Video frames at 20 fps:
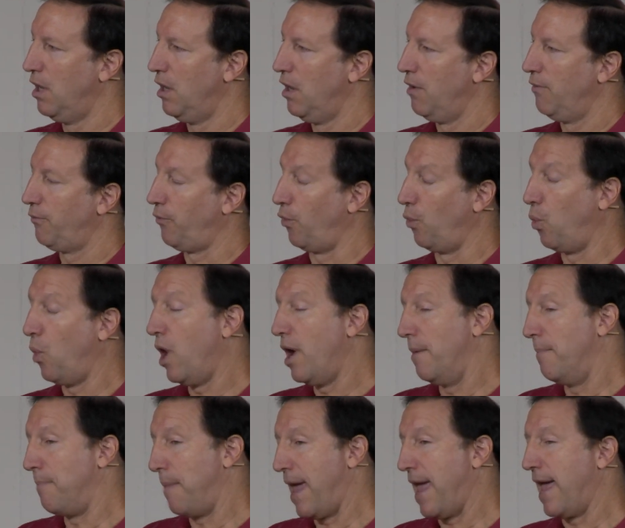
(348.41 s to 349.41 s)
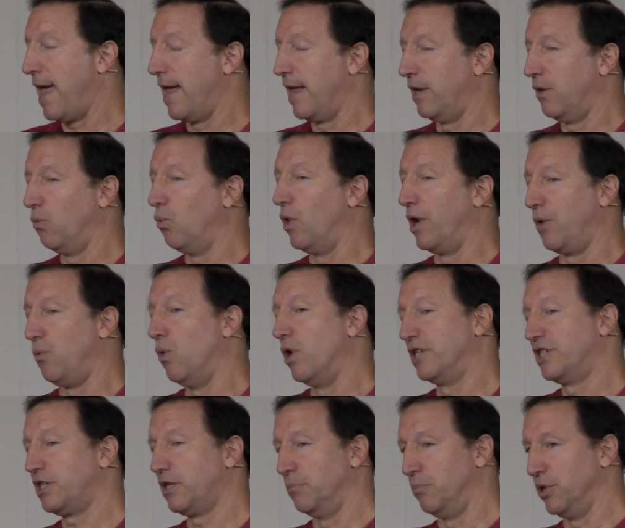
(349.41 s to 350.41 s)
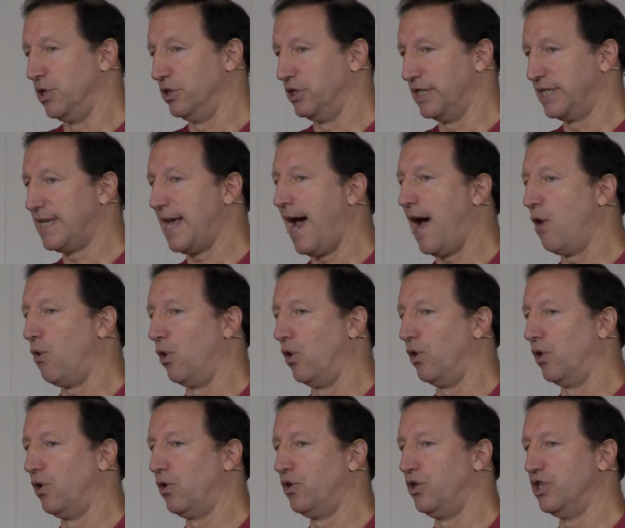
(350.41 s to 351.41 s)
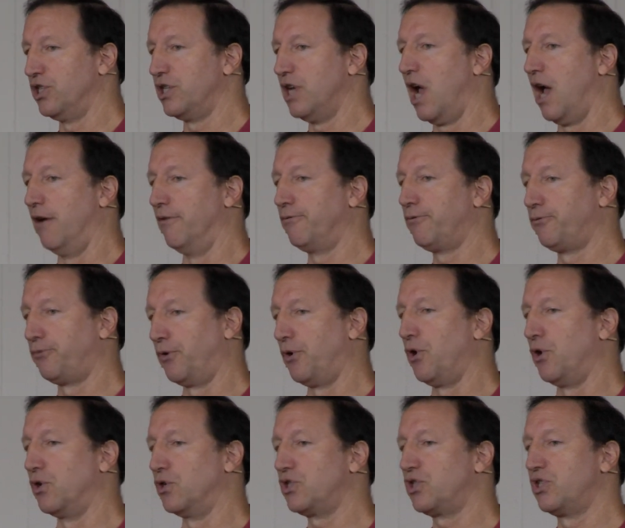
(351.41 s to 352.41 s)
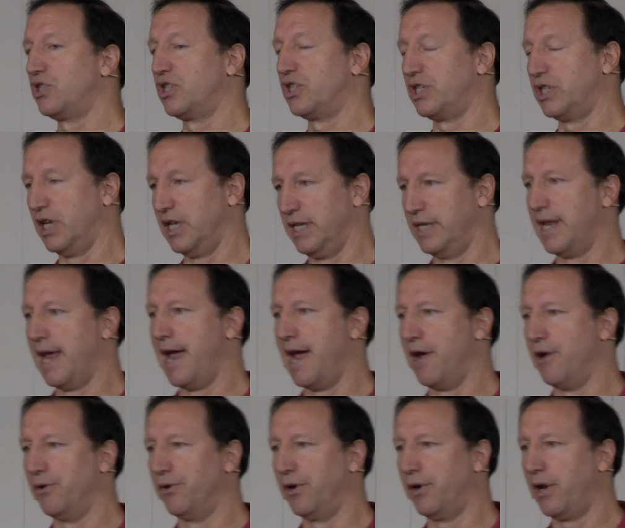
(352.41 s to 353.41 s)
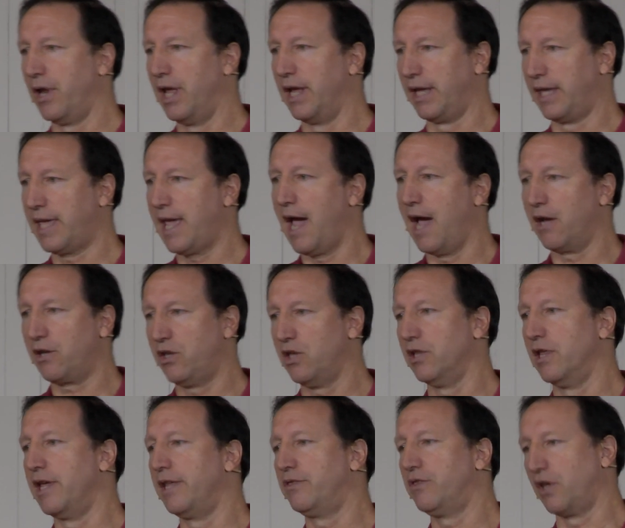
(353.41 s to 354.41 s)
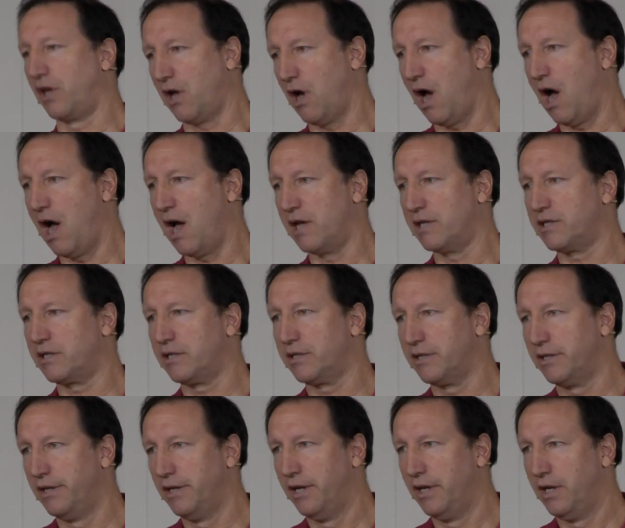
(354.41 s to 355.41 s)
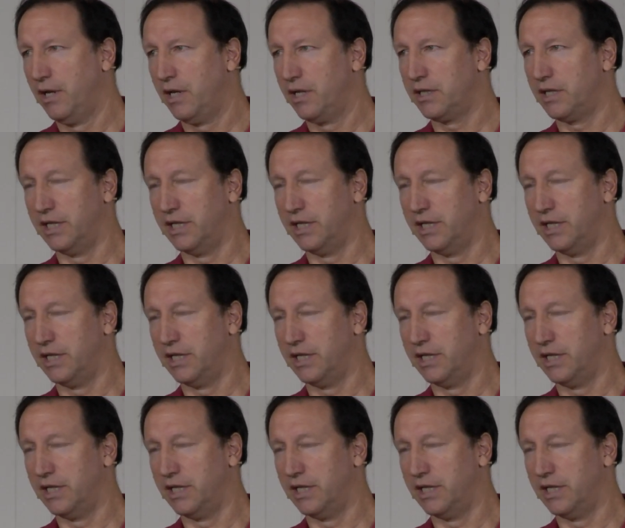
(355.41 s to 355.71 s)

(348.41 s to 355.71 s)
For what man, when he wants to build a tower, does not first sit down and calculate the cost to